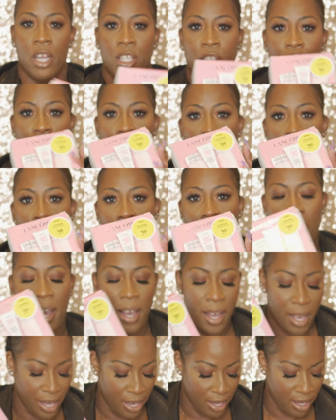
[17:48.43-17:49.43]
So
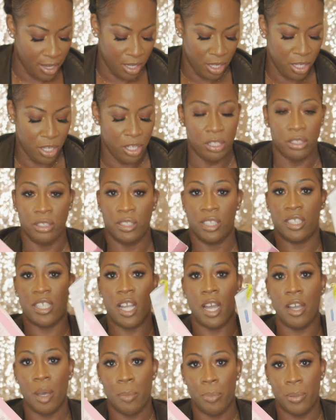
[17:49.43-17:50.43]
I
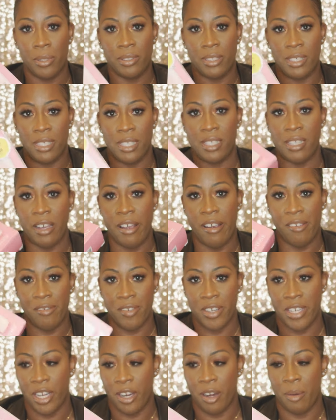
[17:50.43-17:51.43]
stock up on these
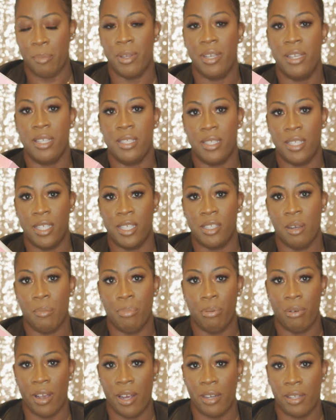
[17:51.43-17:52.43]
every year, because these are
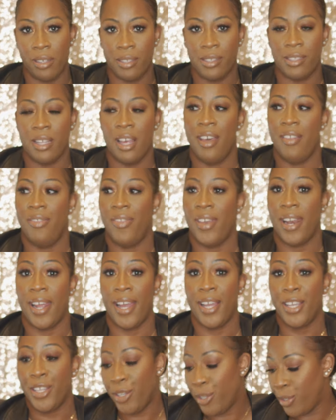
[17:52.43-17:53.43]
products that
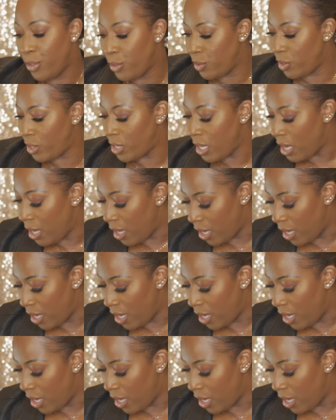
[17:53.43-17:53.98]
I use